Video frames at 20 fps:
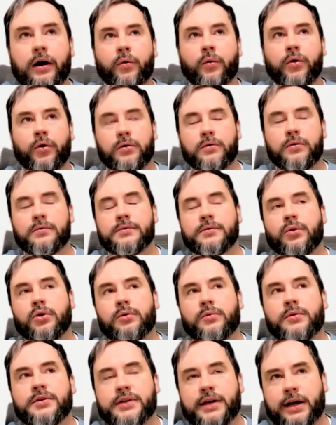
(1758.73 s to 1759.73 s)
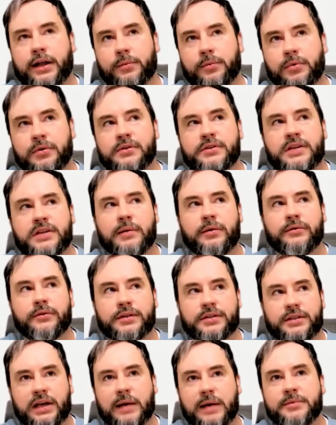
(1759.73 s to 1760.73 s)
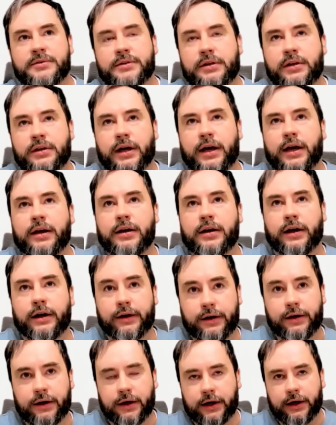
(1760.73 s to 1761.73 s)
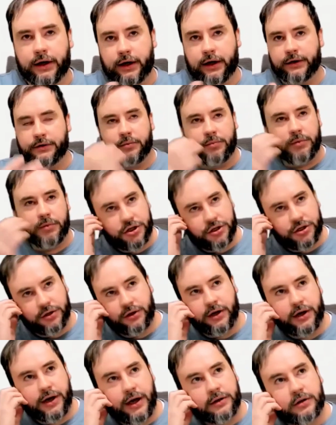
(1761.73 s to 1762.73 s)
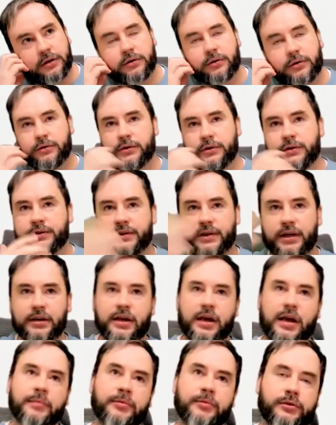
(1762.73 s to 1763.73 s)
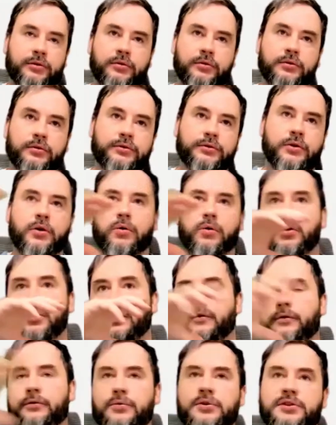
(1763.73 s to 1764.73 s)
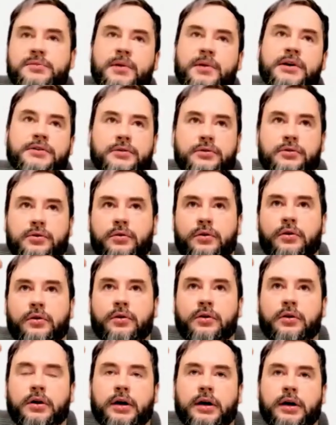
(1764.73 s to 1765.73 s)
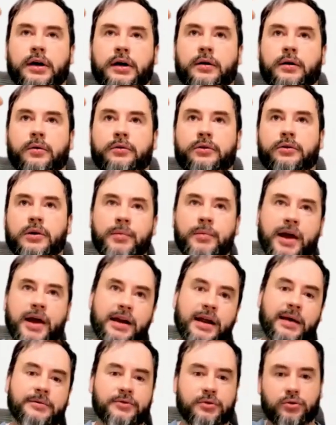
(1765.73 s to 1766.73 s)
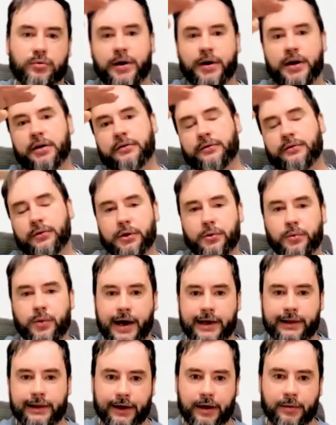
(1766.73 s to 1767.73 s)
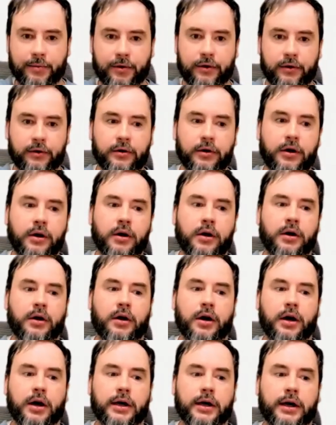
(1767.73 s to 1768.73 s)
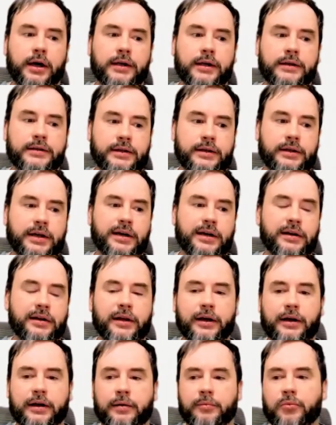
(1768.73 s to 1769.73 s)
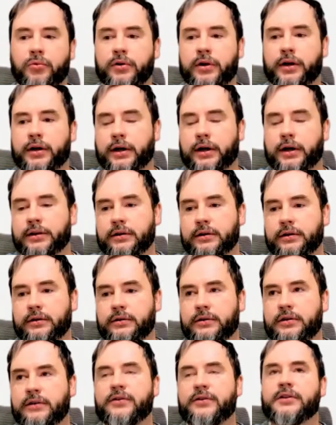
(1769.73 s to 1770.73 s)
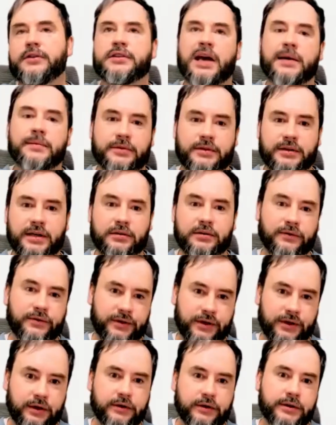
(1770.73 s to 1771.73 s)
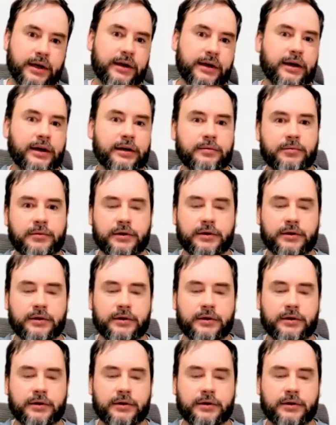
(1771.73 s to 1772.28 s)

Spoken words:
we always help on some of the steps, like as you mentioned, connecting to the CNAME, so fuse based to your domain name, so to make it fully white label. It's kind of like a more like a different type set of skills, like a